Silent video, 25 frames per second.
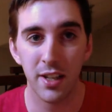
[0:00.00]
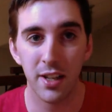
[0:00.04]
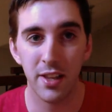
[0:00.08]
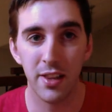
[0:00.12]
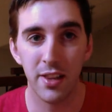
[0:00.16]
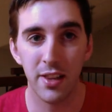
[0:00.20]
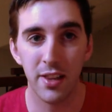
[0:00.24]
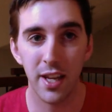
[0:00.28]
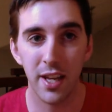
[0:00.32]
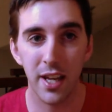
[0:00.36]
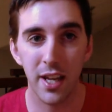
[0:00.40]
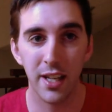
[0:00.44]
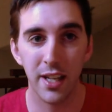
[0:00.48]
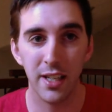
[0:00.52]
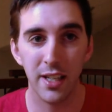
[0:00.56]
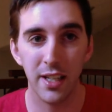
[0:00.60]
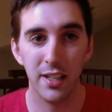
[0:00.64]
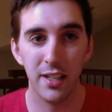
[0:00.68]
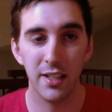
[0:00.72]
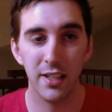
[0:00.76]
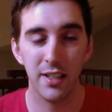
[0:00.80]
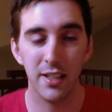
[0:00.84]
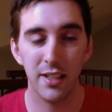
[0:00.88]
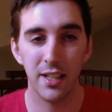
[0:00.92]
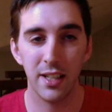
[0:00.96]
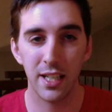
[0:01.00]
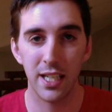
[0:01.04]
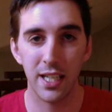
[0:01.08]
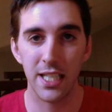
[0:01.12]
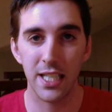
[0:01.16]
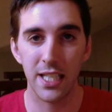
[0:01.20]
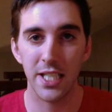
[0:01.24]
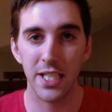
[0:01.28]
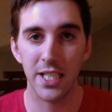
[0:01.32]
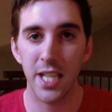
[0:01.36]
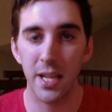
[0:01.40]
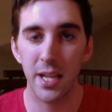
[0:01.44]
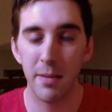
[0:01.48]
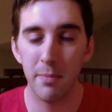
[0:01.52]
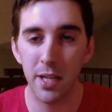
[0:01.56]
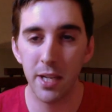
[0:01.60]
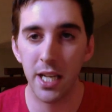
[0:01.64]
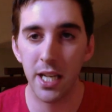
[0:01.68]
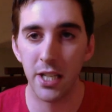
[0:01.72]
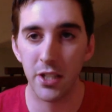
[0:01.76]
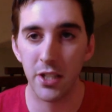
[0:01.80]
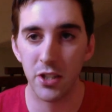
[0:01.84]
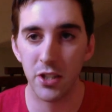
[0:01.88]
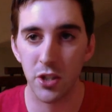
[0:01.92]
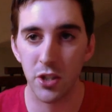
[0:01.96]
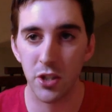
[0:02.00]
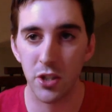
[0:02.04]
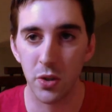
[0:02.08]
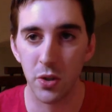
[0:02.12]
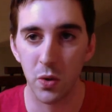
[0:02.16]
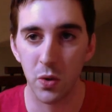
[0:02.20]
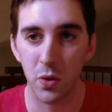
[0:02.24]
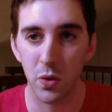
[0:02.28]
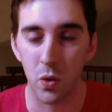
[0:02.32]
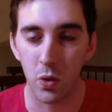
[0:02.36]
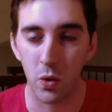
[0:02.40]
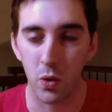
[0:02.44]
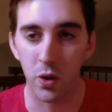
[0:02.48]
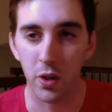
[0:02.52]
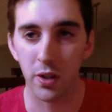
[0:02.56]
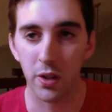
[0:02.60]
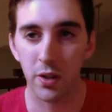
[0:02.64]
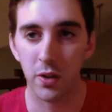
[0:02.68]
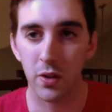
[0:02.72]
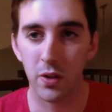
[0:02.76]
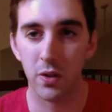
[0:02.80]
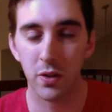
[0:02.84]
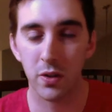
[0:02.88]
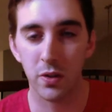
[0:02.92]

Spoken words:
that intimidates you or